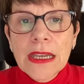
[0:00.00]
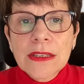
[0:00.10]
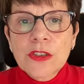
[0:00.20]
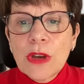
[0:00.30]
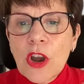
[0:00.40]

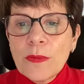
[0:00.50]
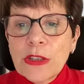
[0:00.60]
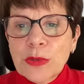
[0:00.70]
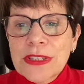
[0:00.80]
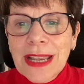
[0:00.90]
So I hope
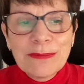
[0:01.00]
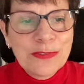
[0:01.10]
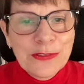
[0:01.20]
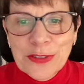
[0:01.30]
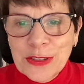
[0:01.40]
that was
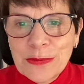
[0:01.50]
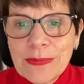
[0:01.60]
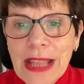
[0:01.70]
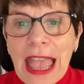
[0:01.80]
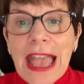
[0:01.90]
helpful for you.
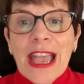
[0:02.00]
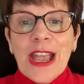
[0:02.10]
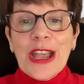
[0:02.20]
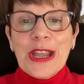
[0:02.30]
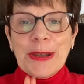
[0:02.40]

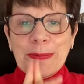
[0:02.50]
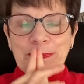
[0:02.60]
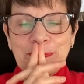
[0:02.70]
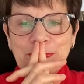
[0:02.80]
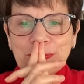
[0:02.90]

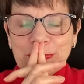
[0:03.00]
Um,